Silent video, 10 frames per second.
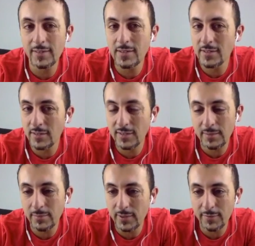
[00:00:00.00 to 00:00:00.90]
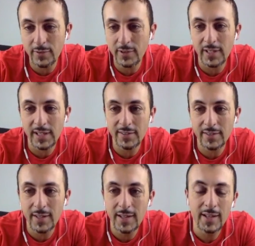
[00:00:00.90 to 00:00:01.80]
It's as simple as a few
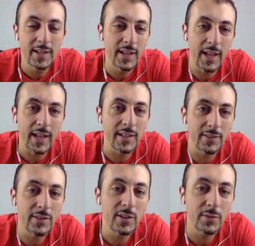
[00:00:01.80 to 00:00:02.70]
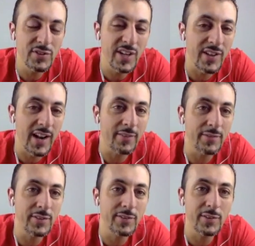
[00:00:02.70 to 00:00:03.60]
clicks, and so you can always change it
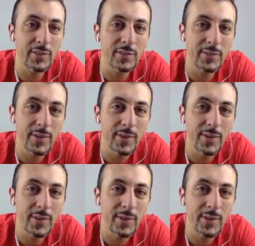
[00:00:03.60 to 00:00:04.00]
after. So,